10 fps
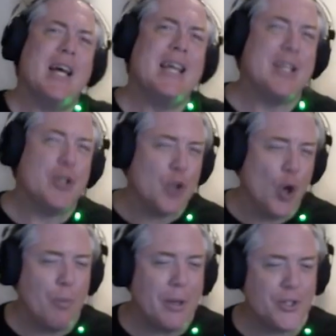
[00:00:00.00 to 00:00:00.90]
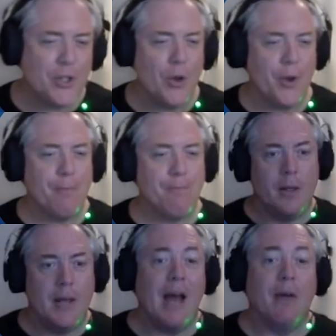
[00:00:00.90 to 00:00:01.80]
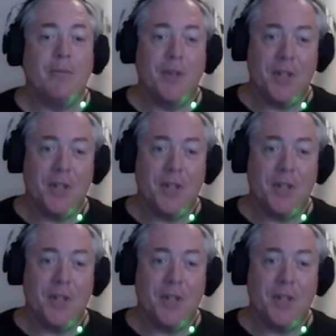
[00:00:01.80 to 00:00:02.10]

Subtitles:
There's so much to learn. Now,